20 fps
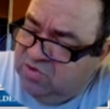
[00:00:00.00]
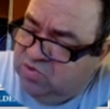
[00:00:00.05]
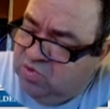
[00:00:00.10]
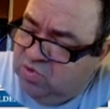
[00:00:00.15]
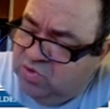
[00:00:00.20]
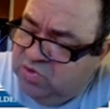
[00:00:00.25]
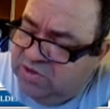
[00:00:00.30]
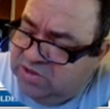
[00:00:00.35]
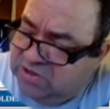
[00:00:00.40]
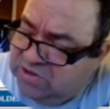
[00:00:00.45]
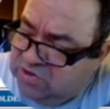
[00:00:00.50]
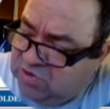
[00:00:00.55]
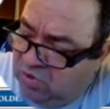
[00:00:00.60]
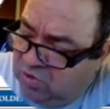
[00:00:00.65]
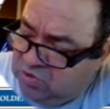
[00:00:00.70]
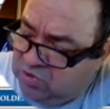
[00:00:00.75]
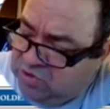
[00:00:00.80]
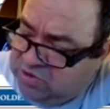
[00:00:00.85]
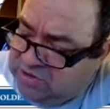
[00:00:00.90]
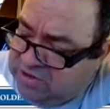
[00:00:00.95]
Do this
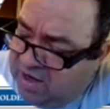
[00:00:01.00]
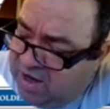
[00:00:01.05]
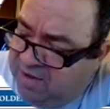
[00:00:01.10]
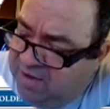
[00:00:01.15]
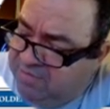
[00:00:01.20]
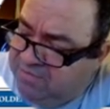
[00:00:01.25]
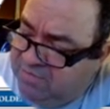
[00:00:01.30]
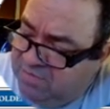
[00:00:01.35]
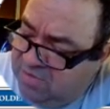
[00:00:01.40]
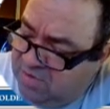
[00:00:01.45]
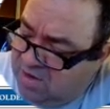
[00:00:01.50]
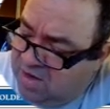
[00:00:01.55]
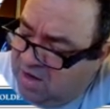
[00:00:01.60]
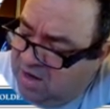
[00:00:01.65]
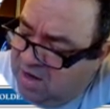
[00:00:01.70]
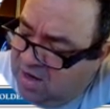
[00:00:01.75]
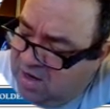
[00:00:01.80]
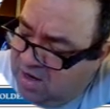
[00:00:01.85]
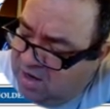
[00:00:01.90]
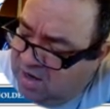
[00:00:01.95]
all the time.
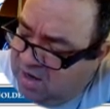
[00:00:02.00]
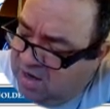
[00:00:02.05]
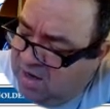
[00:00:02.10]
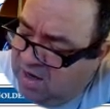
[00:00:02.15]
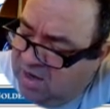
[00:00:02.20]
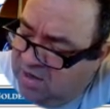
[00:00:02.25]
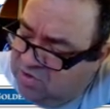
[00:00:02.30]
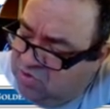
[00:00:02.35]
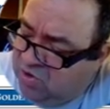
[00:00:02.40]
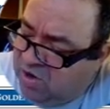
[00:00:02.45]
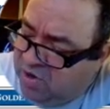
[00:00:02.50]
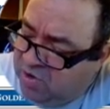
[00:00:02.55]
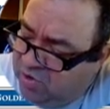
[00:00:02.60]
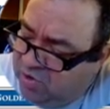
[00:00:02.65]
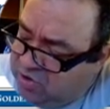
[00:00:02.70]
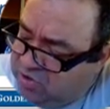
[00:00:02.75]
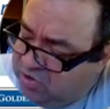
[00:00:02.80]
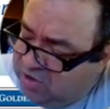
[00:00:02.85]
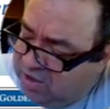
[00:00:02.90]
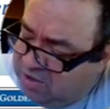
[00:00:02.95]
You are
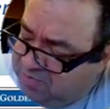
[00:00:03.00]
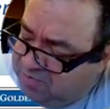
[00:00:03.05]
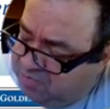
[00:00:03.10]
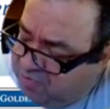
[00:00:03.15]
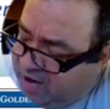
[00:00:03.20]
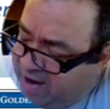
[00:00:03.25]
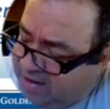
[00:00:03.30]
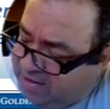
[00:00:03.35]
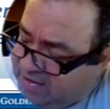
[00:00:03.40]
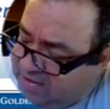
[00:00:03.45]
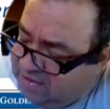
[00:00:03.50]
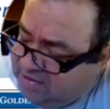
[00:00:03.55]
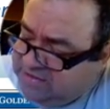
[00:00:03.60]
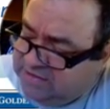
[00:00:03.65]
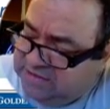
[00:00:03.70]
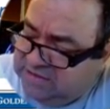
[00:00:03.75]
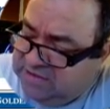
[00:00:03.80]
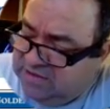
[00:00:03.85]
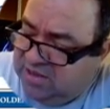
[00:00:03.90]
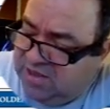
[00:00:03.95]
going to get
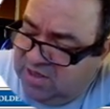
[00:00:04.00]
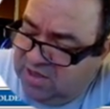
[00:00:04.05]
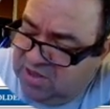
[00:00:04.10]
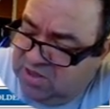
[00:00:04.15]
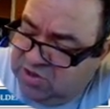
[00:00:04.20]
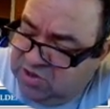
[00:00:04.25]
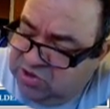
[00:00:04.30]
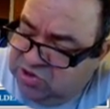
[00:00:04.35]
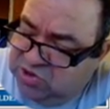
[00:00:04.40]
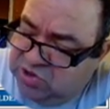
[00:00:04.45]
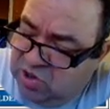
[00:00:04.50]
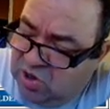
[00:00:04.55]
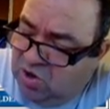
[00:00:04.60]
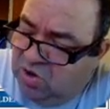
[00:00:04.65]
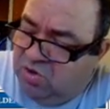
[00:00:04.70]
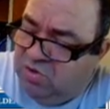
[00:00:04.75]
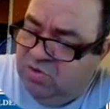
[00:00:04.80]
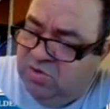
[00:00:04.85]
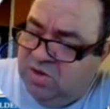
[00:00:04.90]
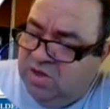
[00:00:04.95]
practice.
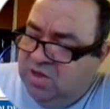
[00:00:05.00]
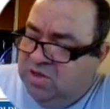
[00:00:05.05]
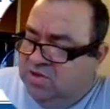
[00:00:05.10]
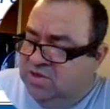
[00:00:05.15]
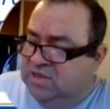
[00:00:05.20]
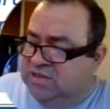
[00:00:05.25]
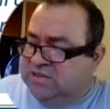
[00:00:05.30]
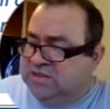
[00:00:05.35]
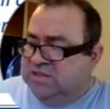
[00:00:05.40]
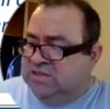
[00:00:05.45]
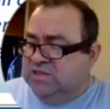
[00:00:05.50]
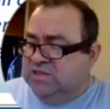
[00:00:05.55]
So this